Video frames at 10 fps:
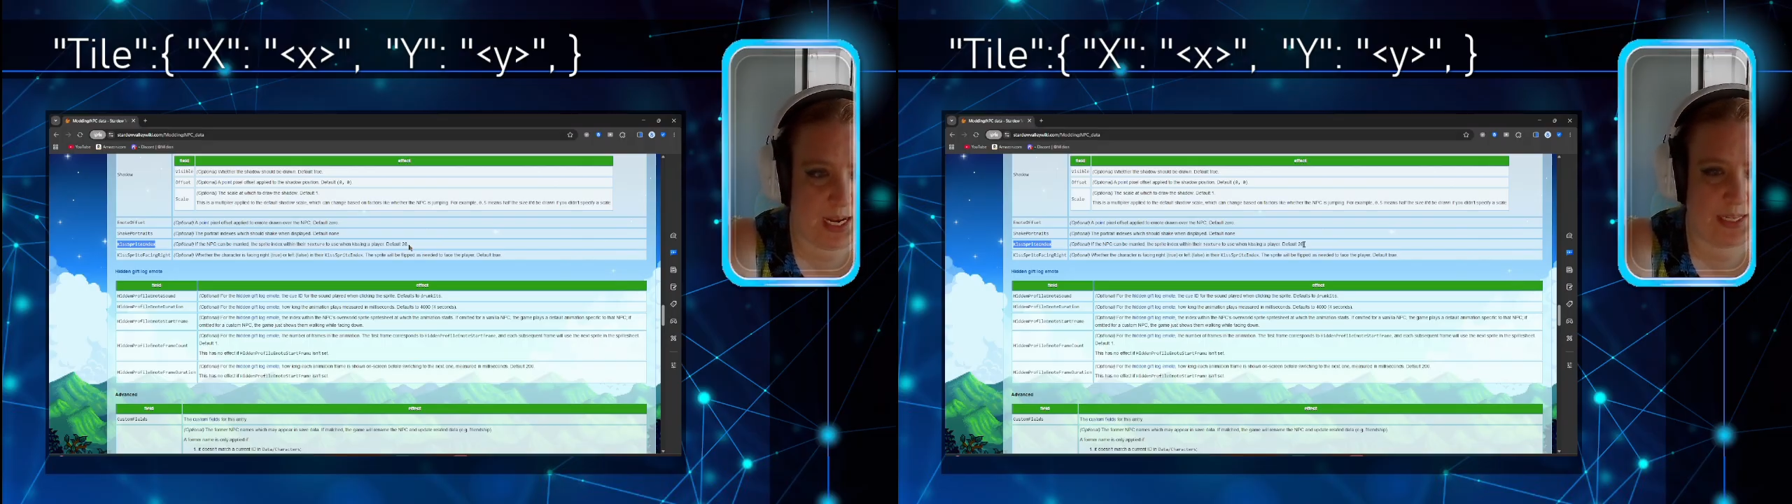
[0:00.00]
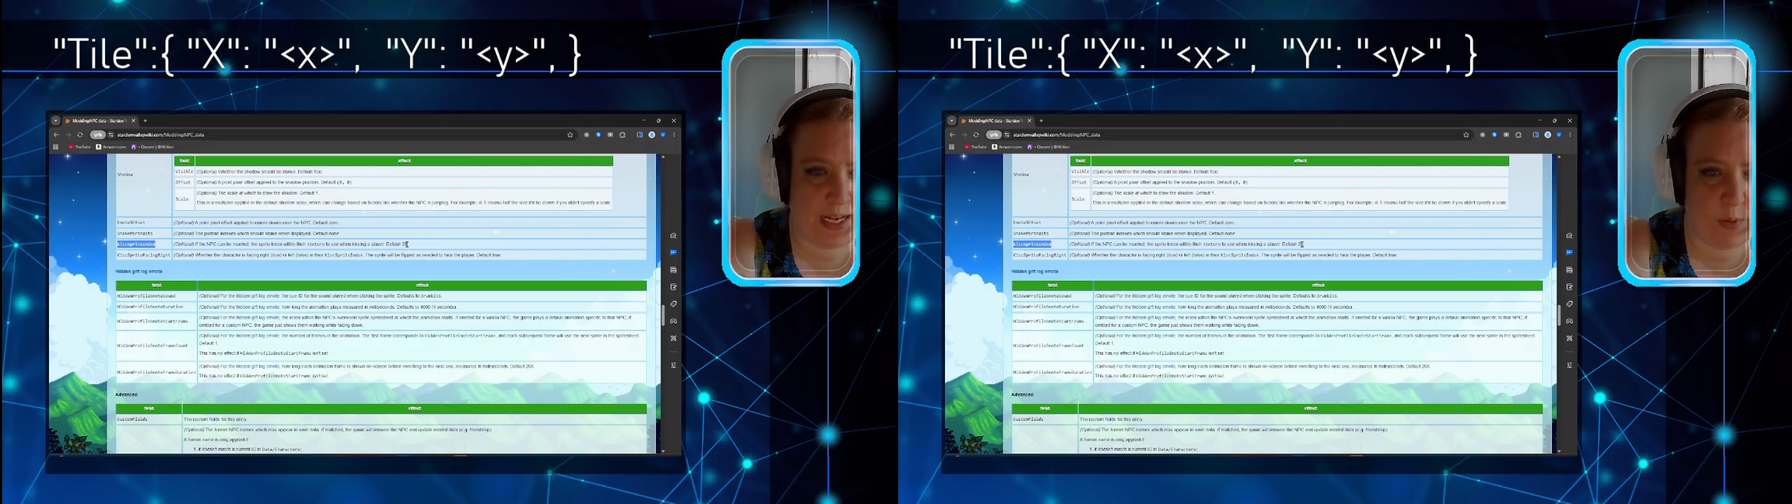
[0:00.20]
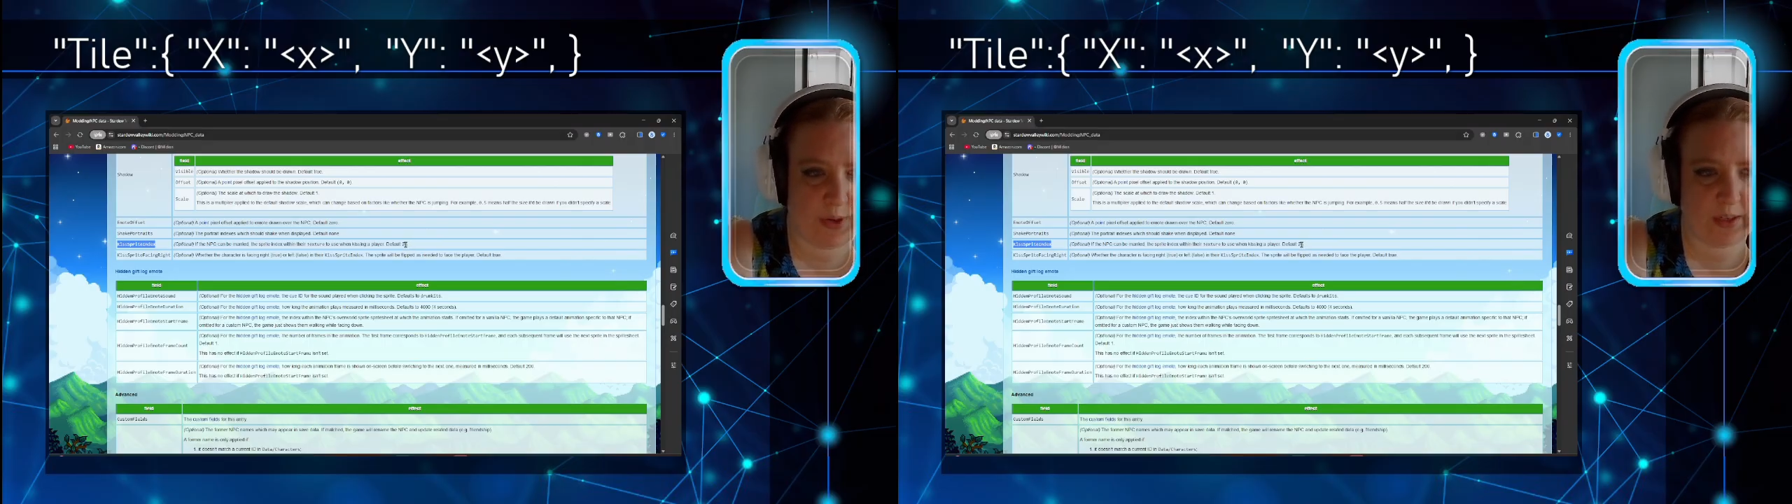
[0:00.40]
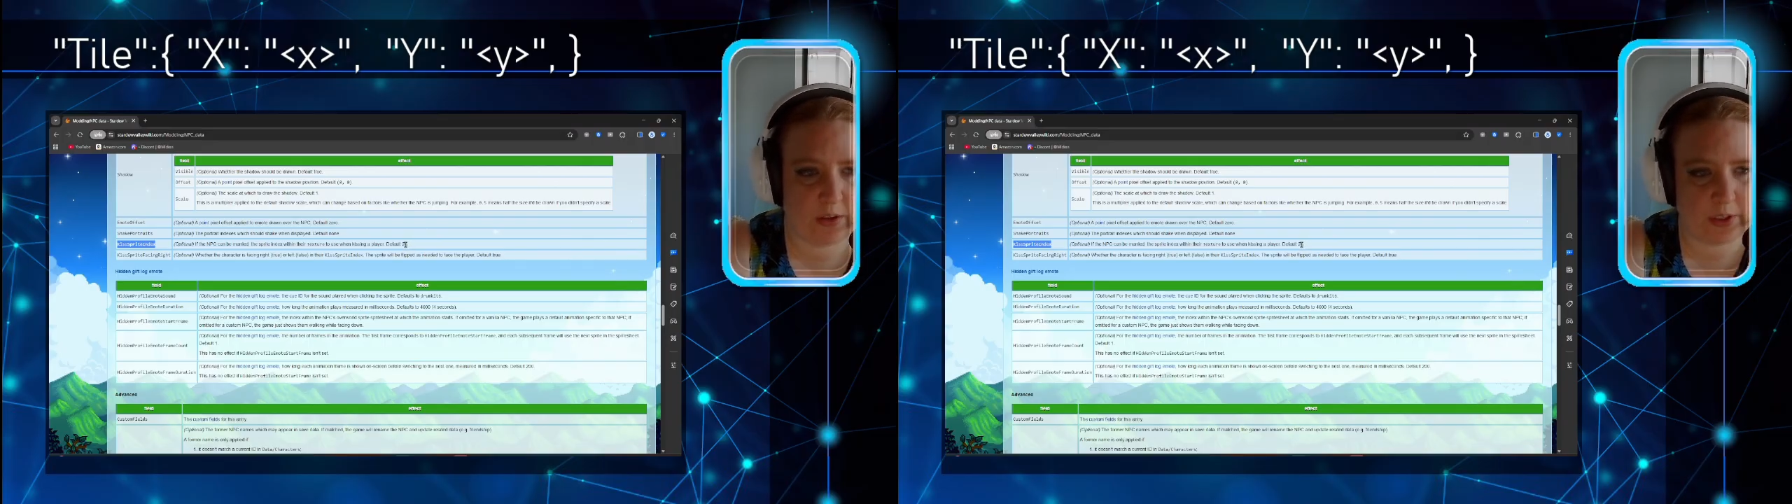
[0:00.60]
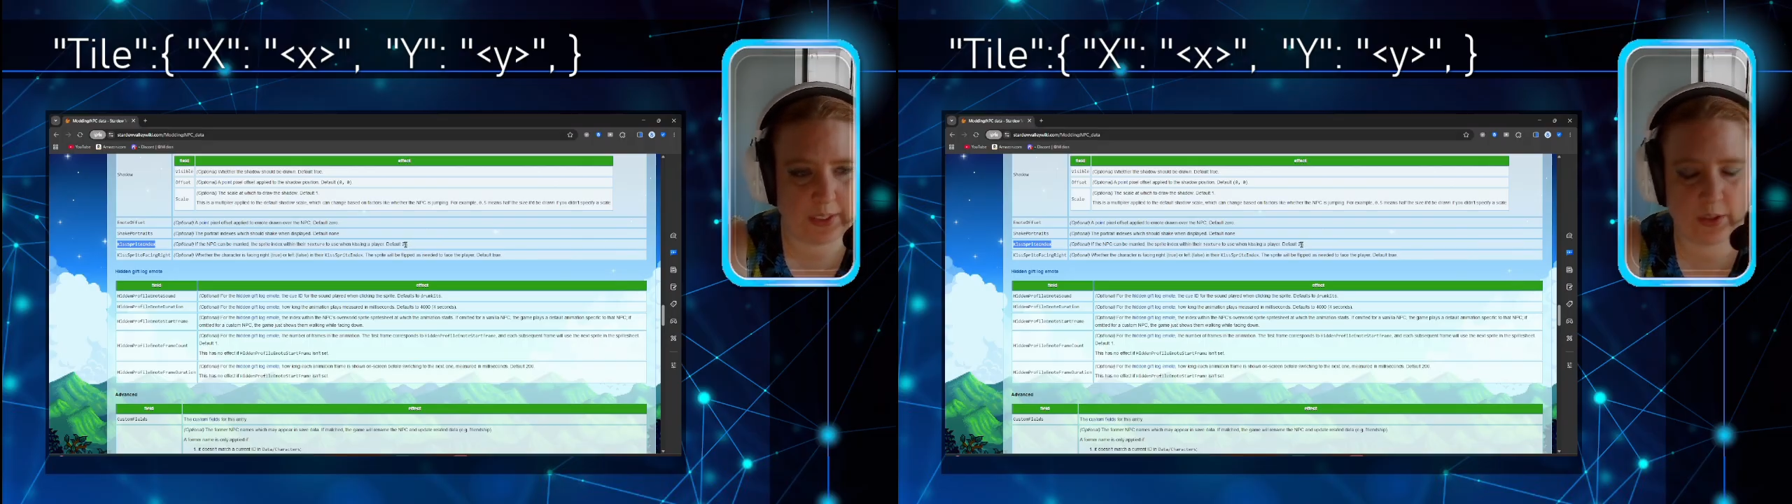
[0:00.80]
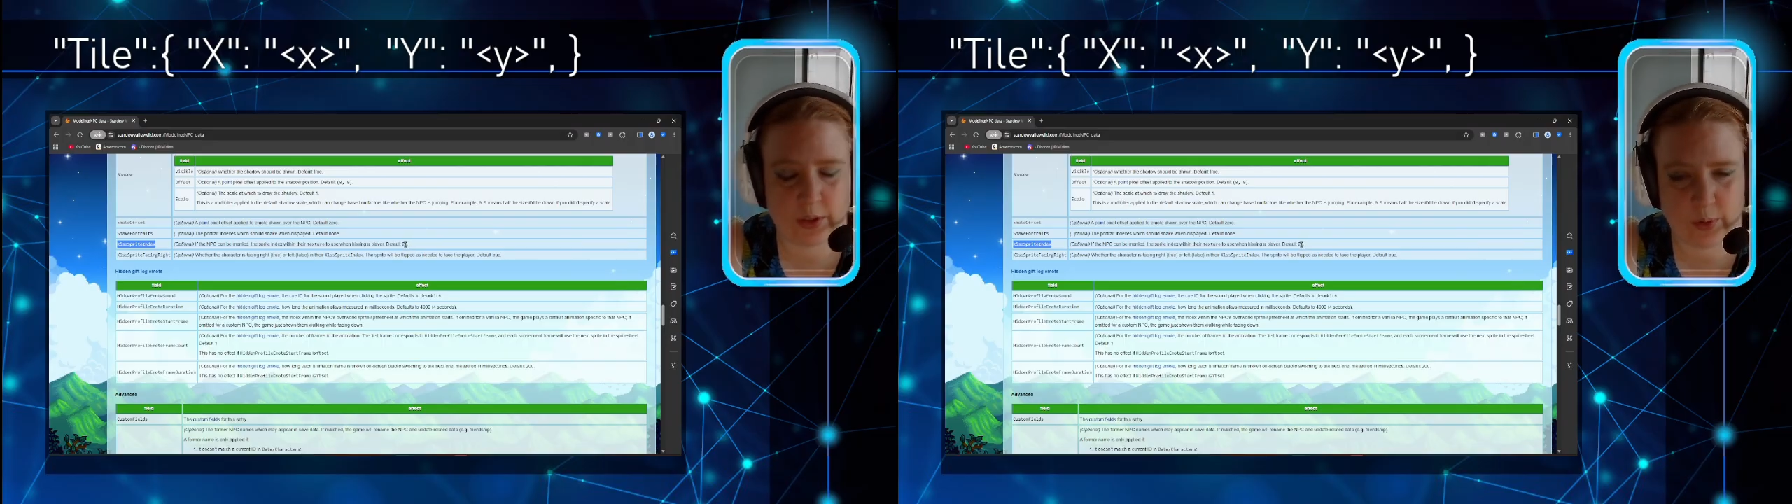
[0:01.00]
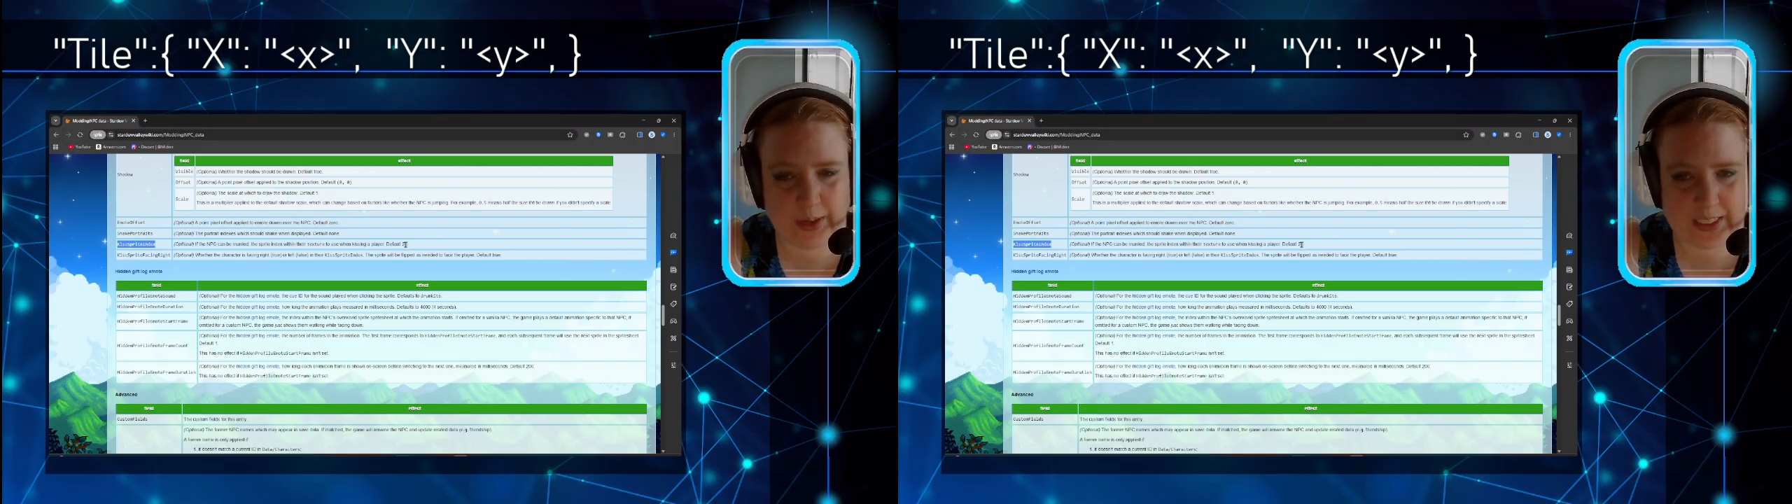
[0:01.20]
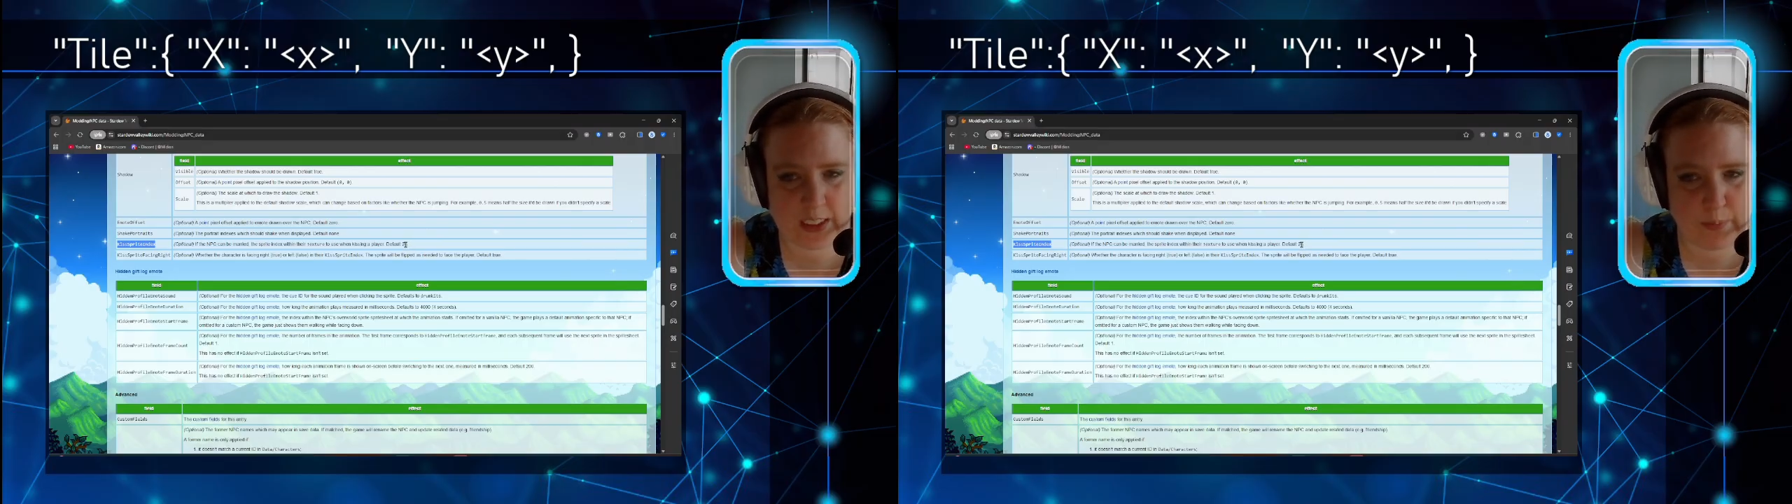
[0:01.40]
and that way it'll look in the
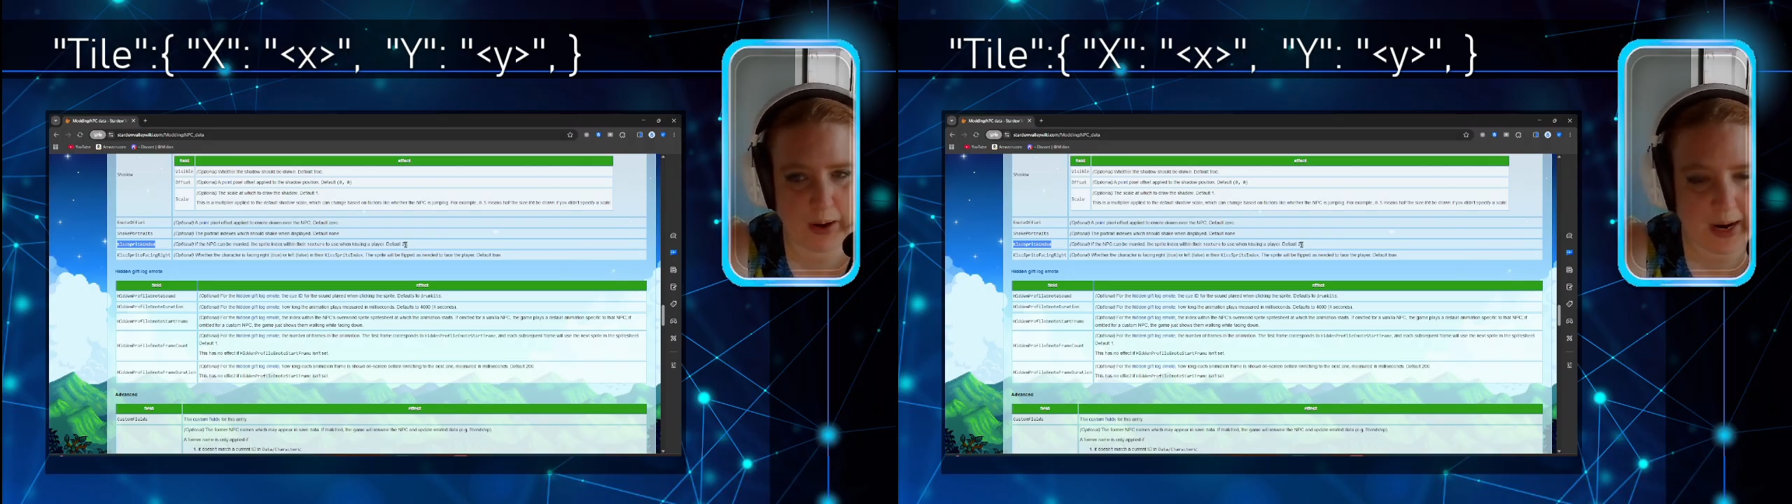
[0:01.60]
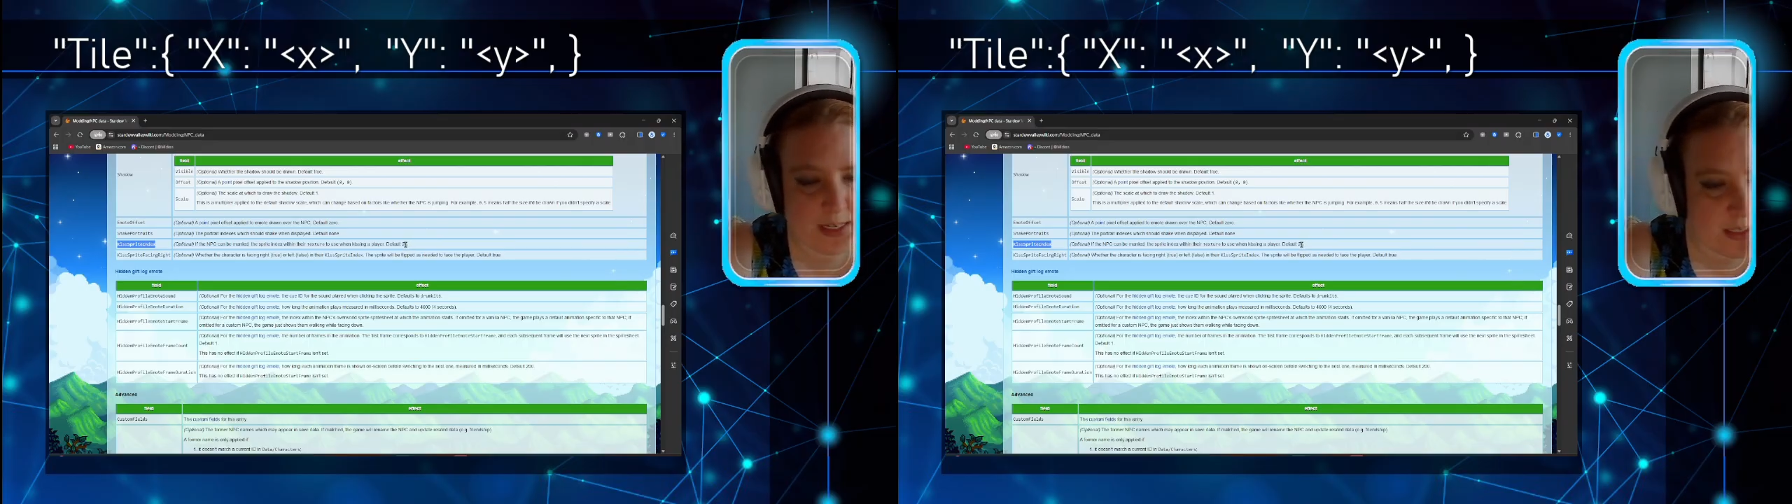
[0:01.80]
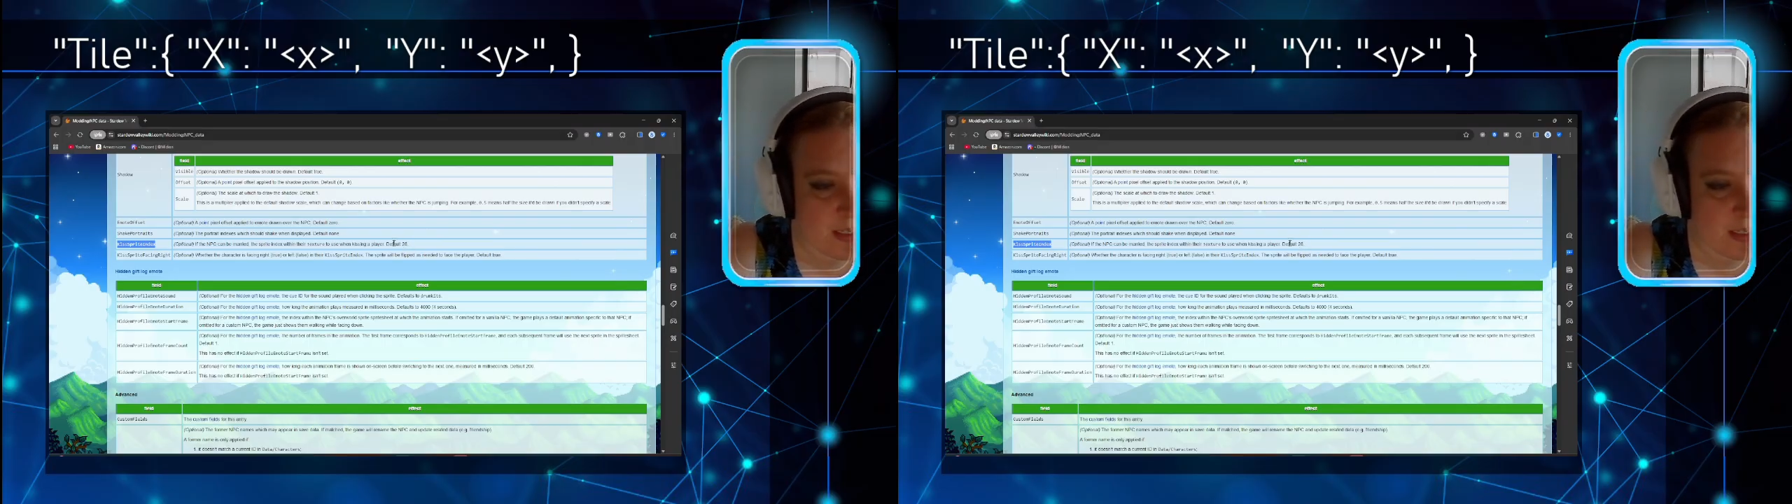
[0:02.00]
correct spot.